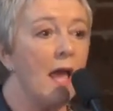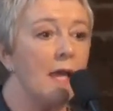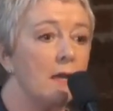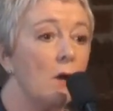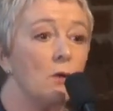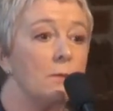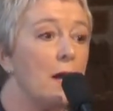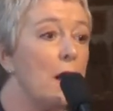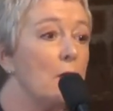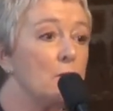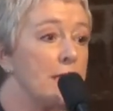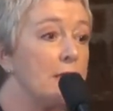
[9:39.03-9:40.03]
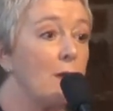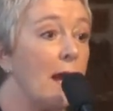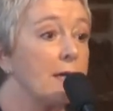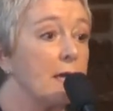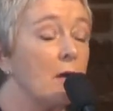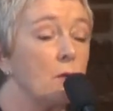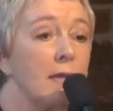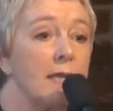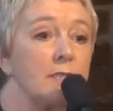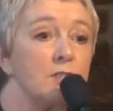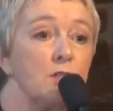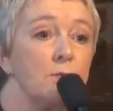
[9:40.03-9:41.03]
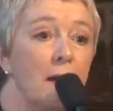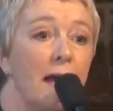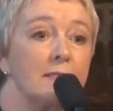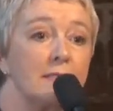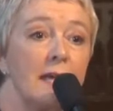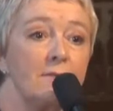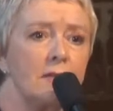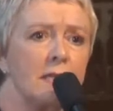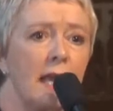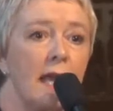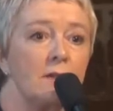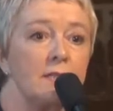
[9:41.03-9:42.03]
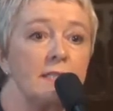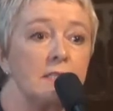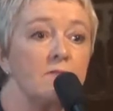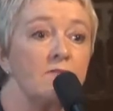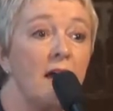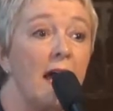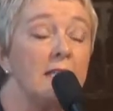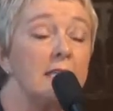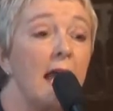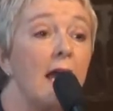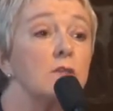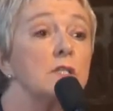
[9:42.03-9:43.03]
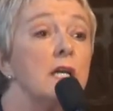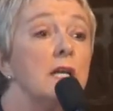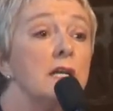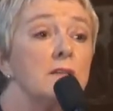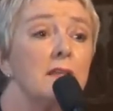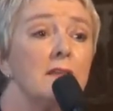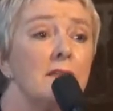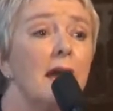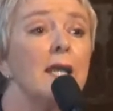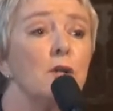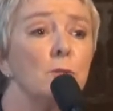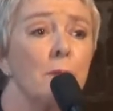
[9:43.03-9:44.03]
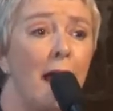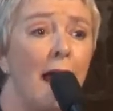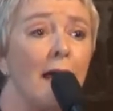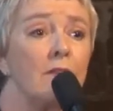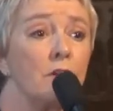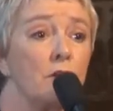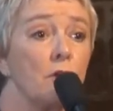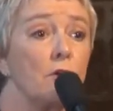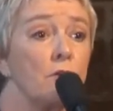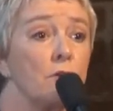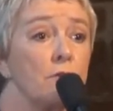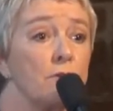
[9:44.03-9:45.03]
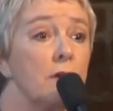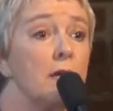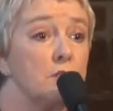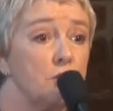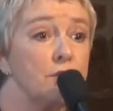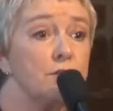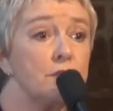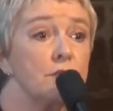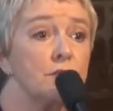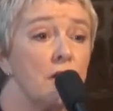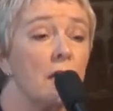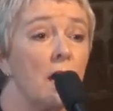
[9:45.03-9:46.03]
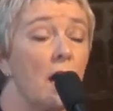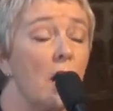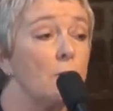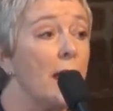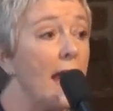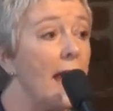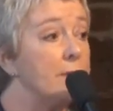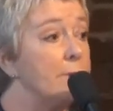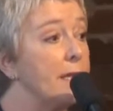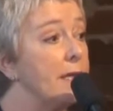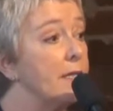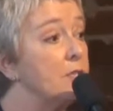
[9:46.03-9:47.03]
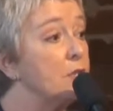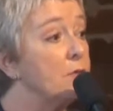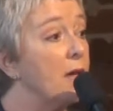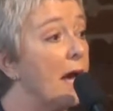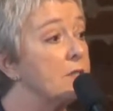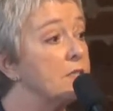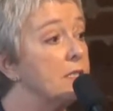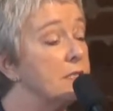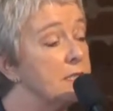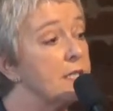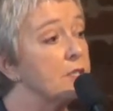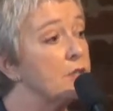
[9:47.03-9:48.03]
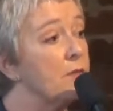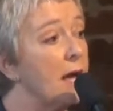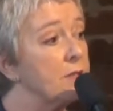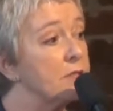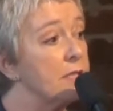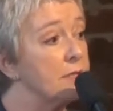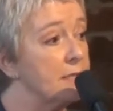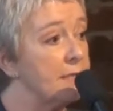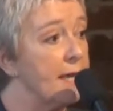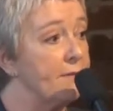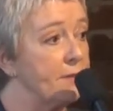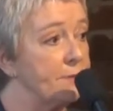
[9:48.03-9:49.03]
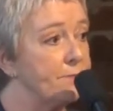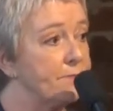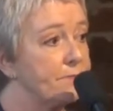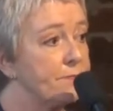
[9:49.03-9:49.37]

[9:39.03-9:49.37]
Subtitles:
And lo and behold, here I go into my 7 counties and find out that they are behind the curve, just as Tullahoma had been in 2006, 2007.